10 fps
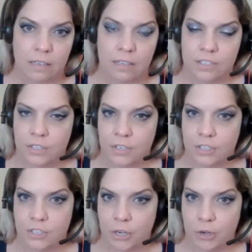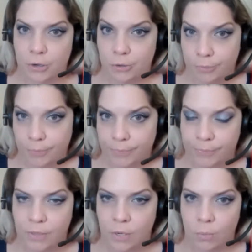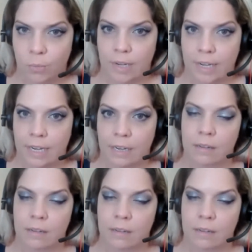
So you could show your working